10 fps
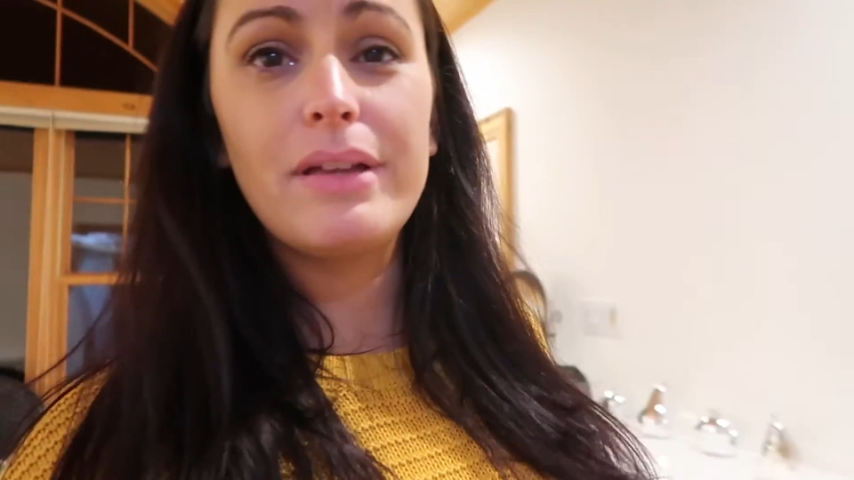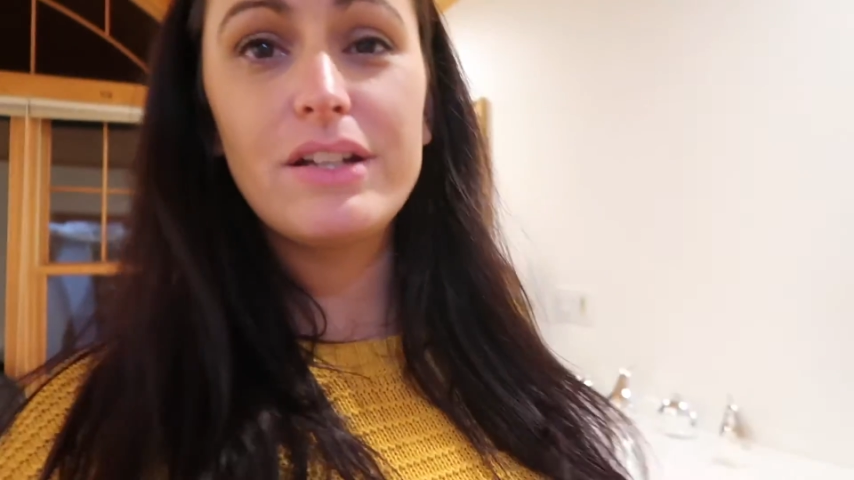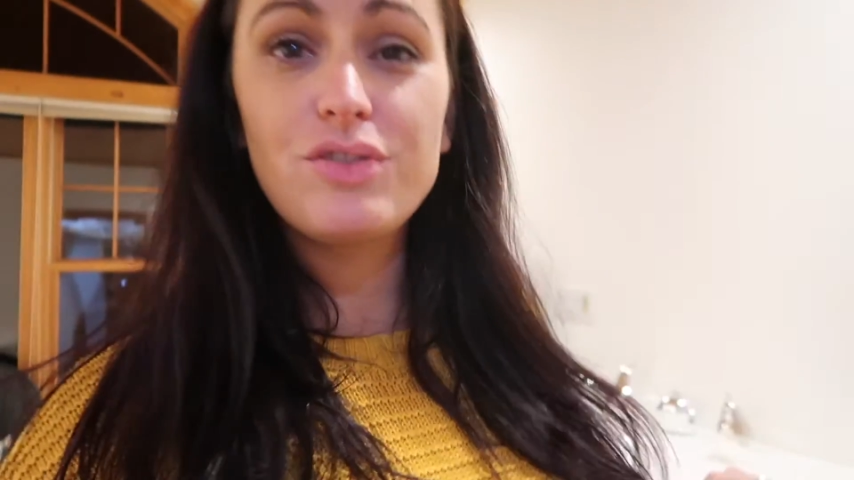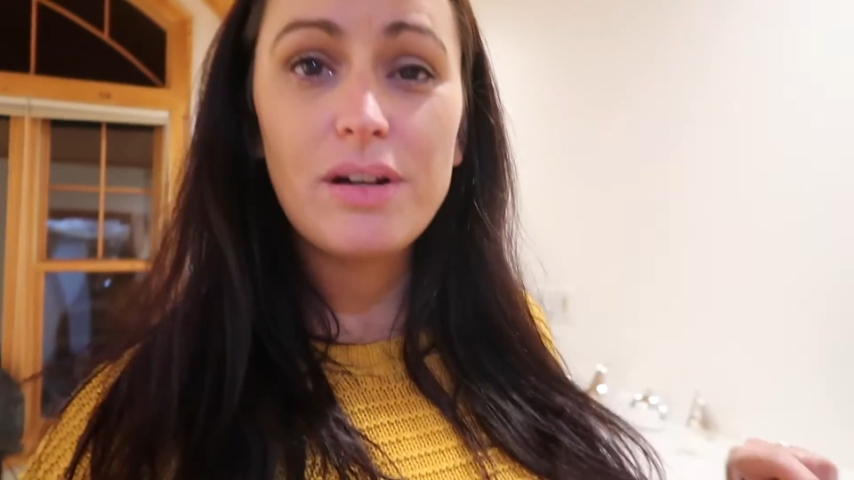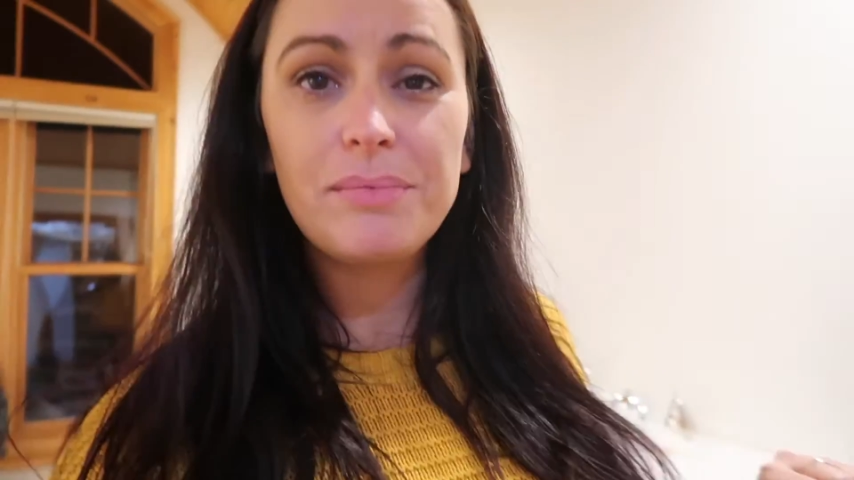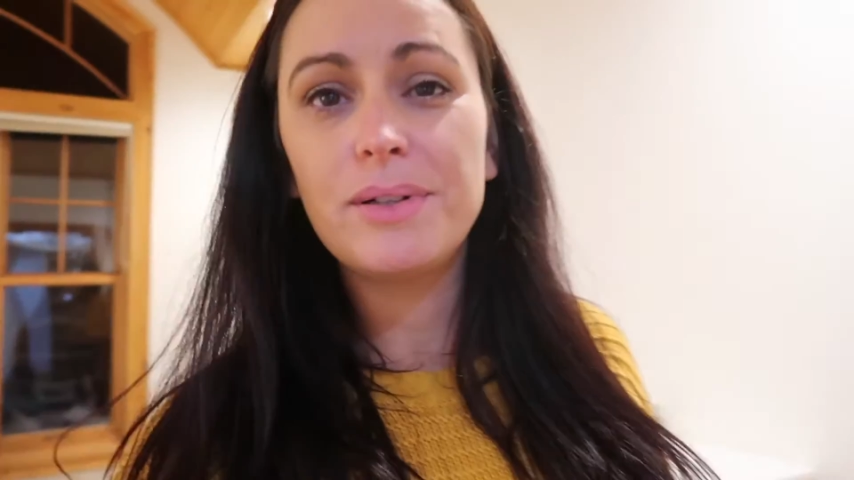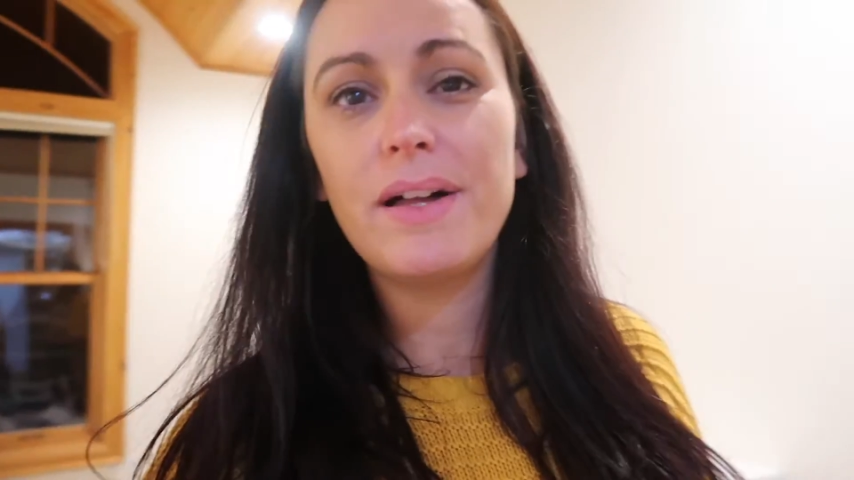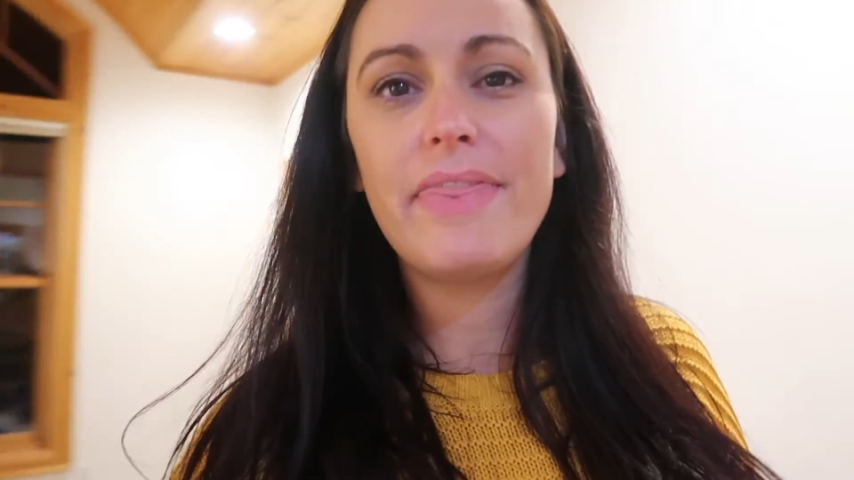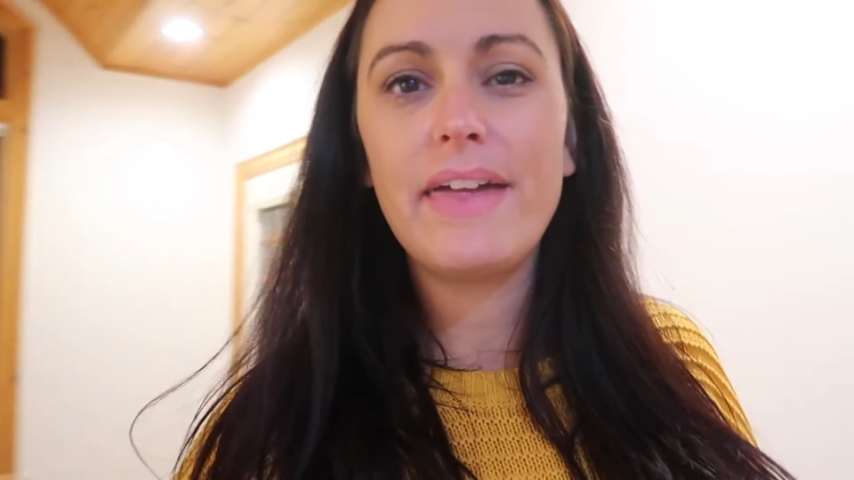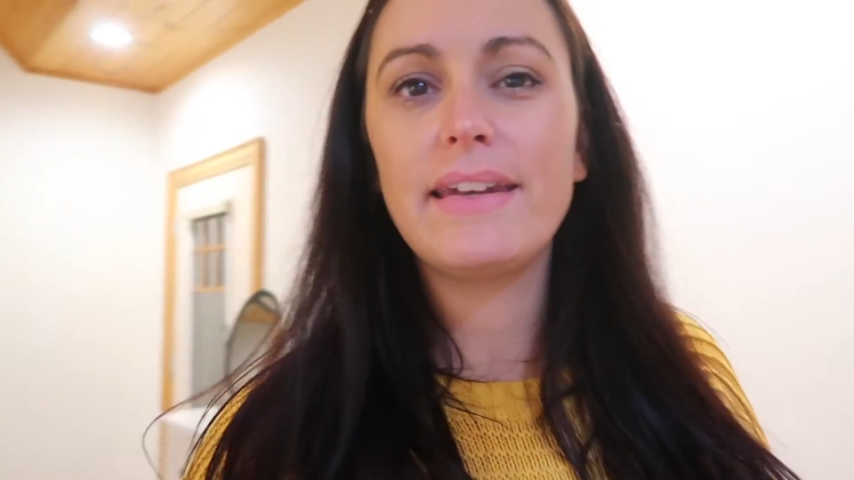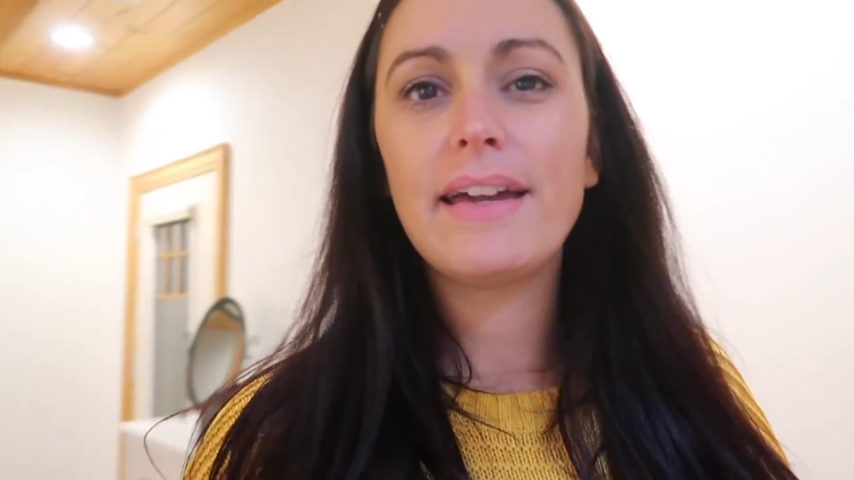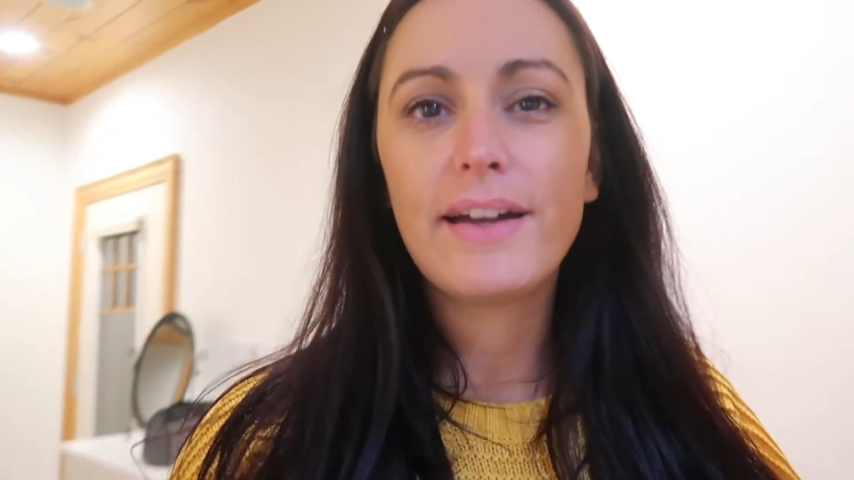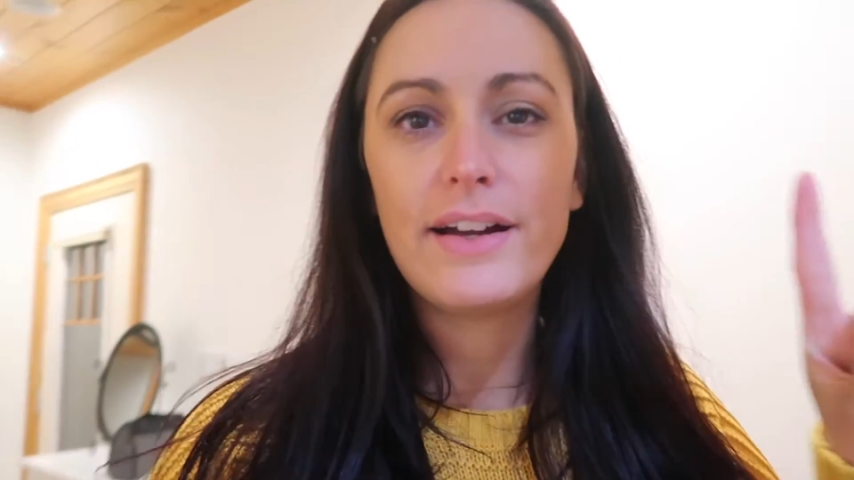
playing Trouble and then